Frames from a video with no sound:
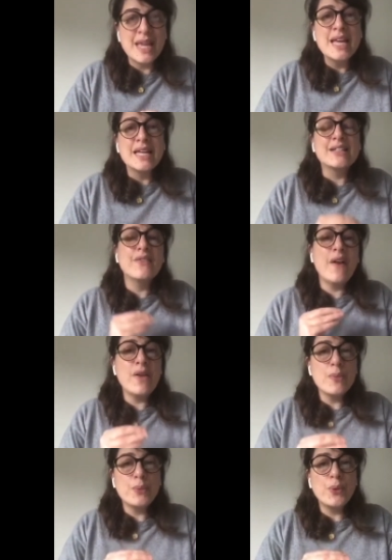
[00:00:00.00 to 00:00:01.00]
It's very
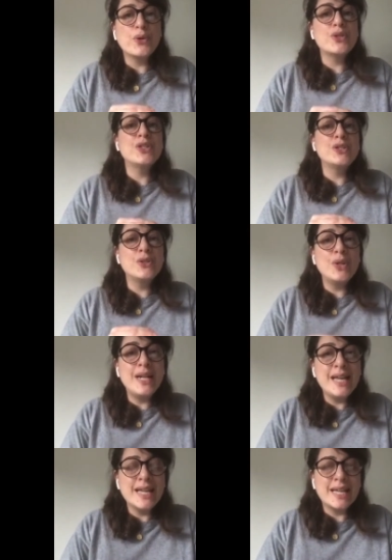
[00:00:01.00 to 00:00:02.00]
important to
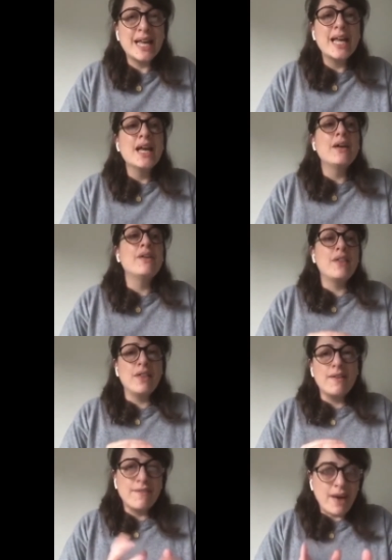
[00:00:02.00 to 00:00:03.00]
link
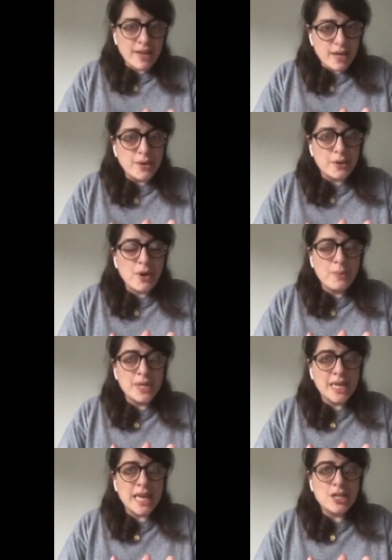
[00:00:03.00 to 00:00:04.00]
via your
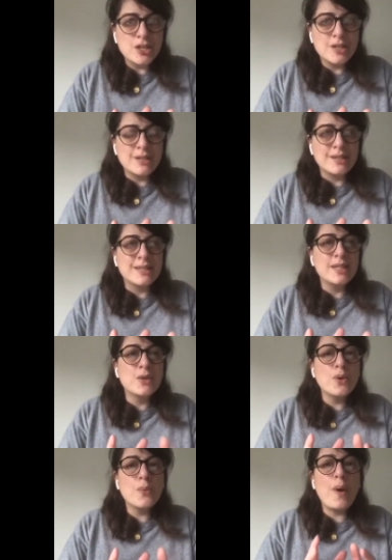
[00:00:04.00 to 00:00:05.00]
communications,
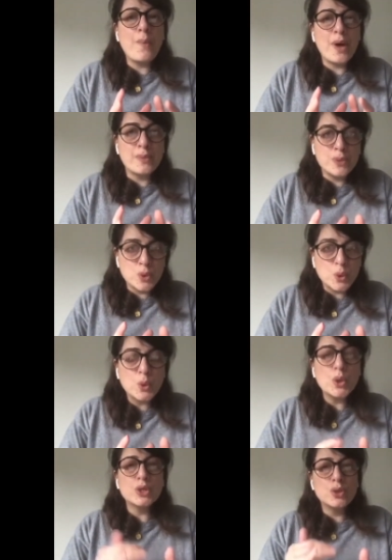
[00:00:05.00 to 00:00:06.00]
your pop-up
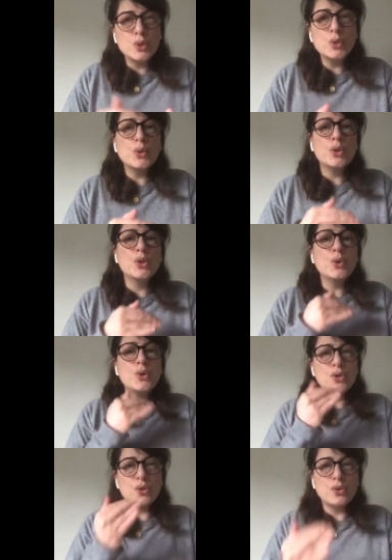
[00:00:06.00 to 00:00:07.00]
store to your
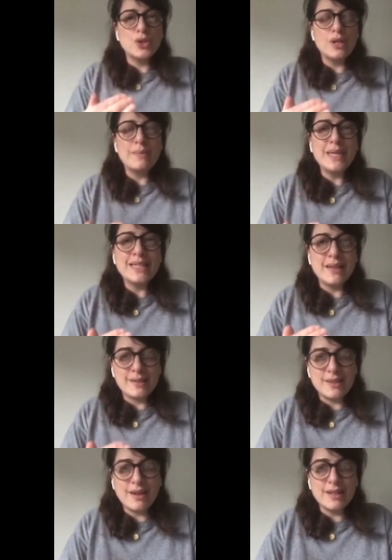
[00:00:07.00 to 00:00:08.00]
social media
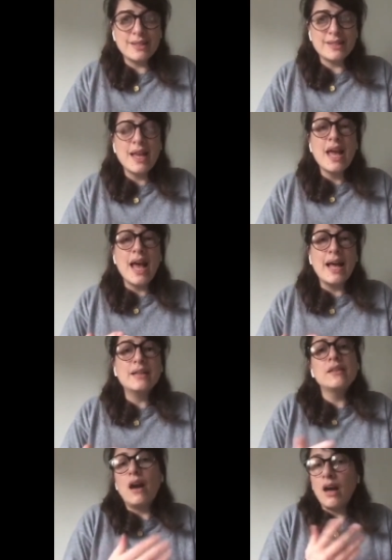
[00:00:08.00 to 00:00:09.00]
sites
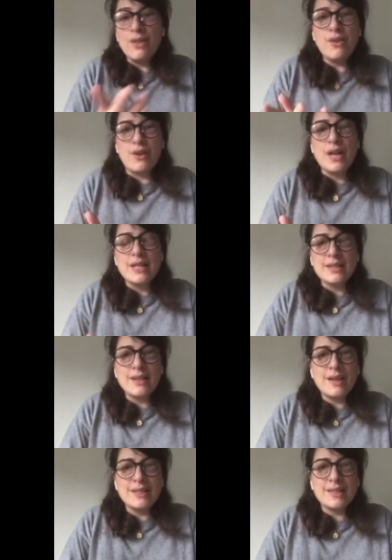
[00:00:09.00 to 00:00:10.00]
and other
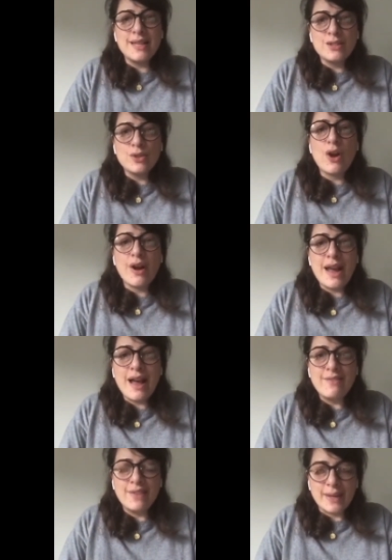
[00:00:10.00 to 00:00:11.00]
sites that you are
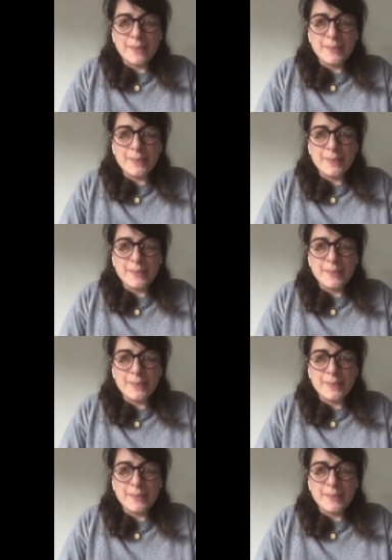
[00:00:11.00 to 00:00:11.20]
having.